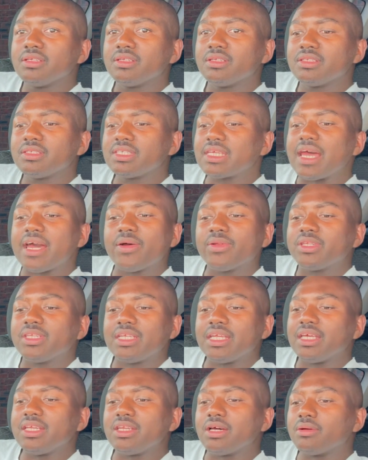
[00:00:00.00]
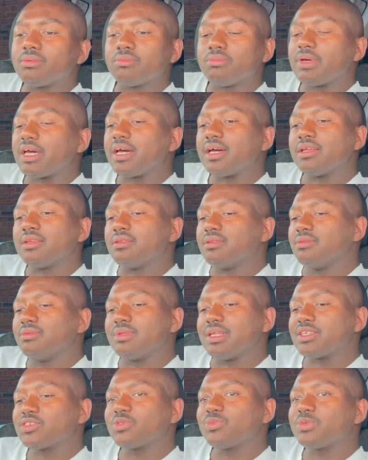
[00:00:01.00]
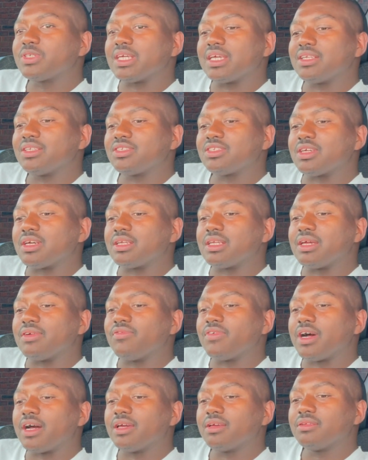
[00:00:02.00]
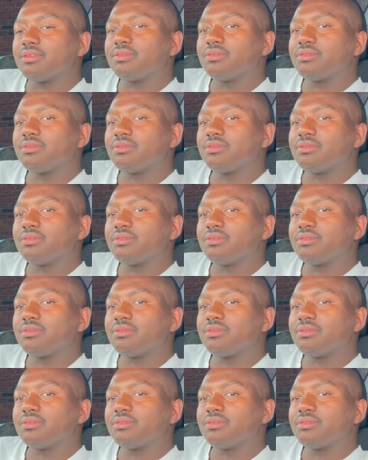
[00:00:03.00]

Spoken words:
So how did they not, man? That's what I'm saying, certainly, right?